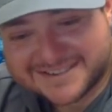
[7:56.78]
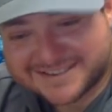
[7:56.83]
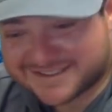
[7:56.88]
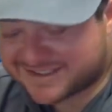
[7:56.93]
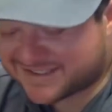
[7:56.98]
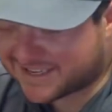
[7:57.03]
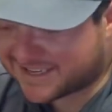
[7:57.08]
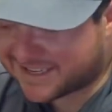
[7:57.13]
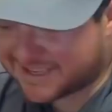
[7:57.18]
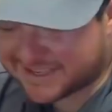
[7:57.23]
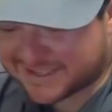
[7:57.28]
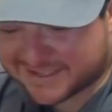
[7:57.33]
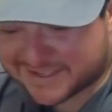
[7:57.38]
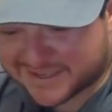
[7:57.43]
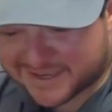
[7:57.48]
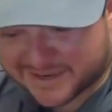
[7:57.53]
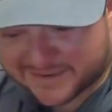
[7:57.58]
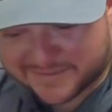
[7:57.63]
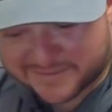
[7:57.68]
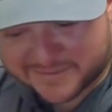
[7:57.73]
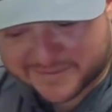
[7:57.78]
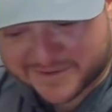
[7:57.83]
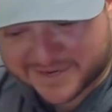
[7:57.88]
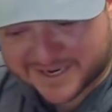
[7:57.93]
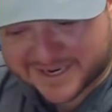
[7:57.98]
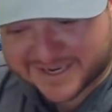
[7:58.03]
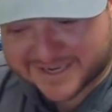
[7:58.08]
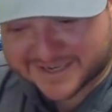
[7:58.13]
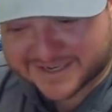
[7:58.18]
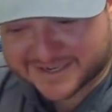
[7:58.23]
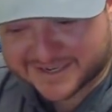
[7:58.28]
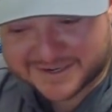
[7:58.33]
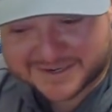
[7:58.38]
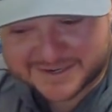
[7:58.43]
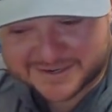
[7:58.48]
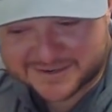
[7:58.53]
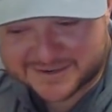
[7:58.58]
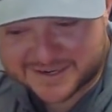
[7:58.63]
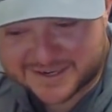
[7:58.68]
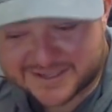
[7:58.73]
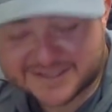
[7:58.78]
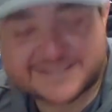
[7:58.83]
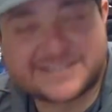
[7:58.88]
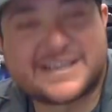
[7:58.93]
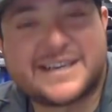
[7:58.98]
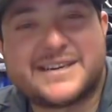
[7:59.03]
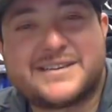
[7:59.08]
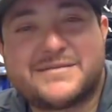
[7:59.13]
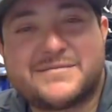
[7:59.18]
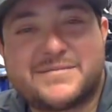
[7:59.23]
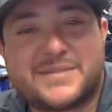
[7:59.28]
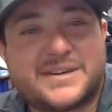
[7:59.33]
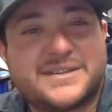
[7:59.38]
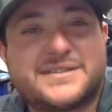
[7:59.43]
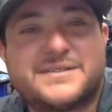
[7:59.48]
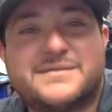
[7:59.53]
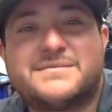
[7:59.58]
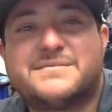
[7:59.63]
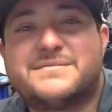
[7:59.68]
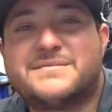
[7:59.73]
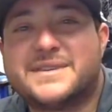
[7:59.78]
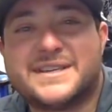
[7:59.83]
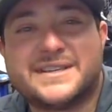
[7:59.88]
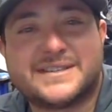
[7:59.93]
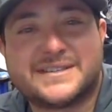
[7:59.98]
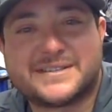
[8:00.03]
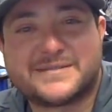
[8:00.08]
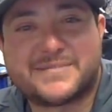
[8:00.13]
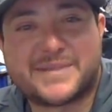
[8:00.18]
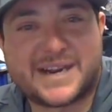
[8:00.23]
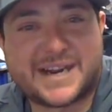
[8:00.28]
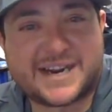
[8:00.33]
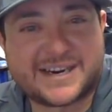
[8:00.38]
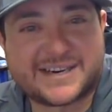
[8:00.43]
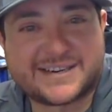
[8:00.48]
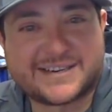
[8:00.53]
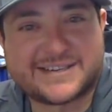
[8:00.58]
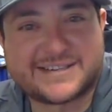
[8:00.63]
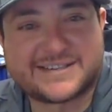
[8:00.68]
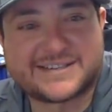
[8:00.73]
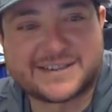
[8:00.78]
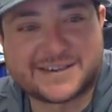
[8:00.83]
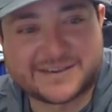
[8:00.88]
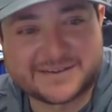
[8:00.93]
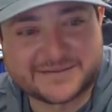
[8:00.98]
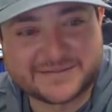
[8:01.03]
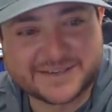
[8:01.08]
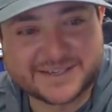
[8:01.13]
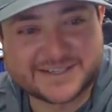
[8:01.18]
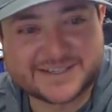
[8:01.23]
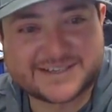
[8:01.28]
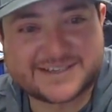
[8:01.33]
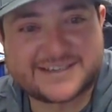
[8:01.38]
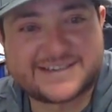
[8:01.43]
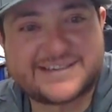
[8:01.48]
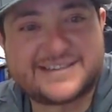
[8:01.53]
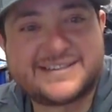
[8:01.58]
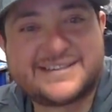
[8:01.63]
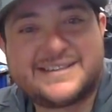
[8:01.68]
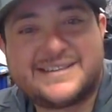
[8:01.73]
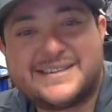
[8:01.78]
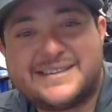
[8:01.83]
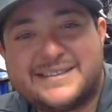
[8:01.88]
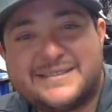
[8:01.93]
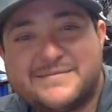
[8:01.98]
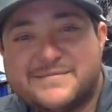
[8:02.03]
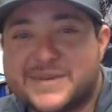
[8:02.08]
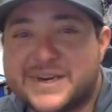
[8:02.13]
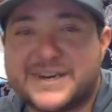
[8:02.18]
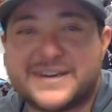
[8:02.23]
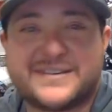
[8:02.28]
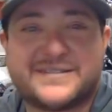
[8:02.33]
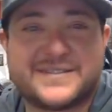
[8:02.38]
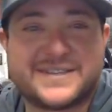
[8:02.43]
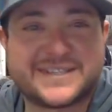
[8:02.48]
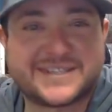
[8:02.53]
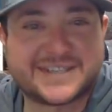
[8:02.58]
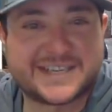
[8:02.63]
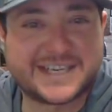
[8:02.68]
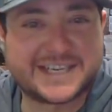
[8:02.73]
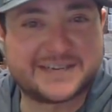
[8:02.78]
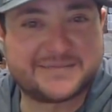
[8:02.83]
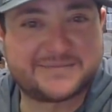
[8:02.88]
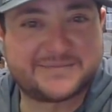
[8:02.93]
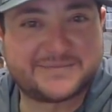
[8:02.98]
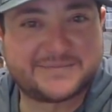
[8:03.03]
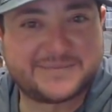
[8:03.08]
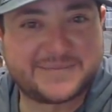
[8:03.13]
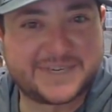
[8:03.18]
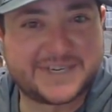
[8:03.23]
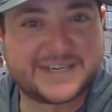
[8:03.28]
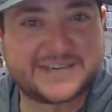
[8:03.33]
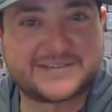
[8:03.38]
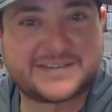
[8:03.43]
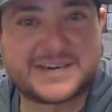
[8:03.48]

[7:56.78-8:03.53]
sending stuff away. You know, I just sent a bunch of reels back to get serviced. But I always keep, you know,